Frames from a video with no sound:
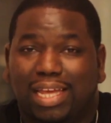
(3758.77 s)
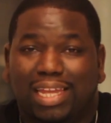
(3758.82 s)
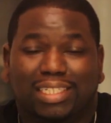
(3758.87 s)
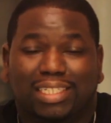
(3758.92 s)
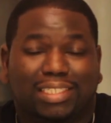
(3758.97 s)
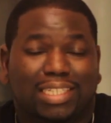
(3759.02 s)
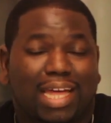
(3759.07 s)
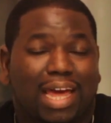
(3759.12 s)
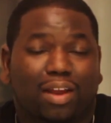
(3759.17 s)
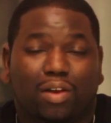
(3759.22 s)
And
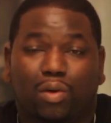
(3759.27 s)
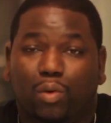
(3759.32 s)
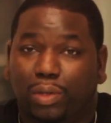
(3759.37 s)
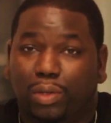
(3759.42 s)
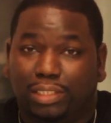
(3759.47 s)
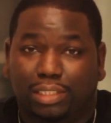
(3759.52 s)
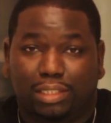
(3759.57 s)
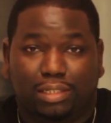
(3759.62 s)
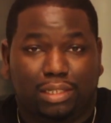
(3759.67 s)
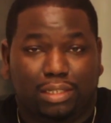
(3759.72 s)
it's not a
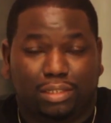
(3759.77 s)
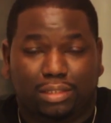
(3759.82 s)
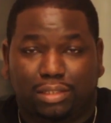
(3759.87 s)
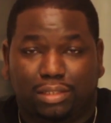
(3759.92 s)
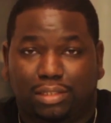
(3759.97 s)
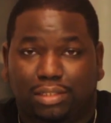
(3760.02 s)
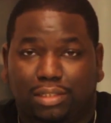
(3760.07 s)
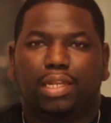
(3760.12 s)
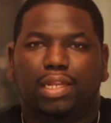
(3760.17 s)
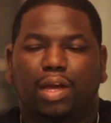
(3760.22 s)

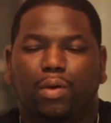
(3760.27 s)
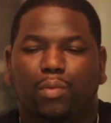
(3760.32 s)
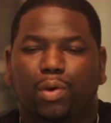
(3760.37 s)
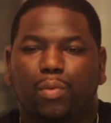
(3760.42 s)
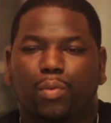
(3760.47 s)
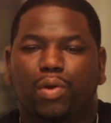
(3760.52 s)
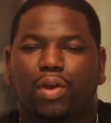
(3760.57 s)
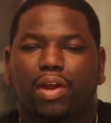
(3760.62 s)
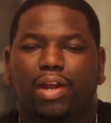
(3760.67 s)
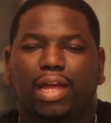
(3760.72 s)
coincidence. Now,
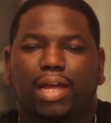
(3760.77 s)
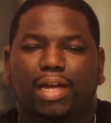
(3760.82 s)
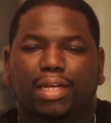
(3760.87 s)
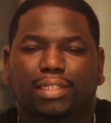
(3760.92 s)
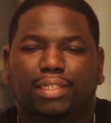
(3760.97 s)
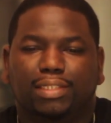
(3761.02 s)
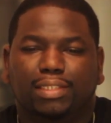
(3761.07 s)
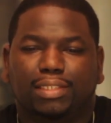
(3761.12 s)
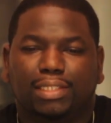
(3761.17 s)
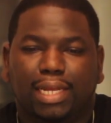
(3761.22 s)
what we are not
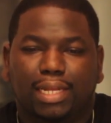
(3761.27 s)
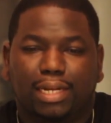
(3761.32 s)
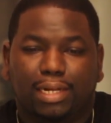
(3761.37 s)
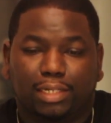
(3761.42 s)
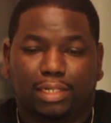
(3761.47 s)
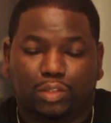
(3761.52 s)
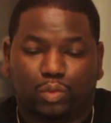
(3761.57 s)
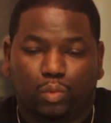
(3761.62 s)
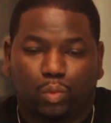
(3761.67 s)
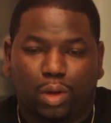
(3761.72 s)
understanding
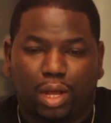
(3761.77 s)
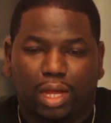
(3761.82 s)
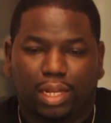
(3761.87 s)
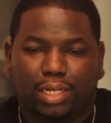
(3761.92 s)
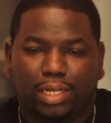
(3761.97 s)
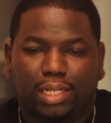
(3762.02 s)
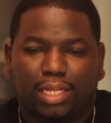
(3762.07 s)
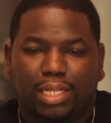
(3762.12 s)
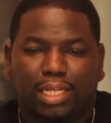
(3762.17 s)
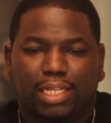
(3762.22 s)
is one,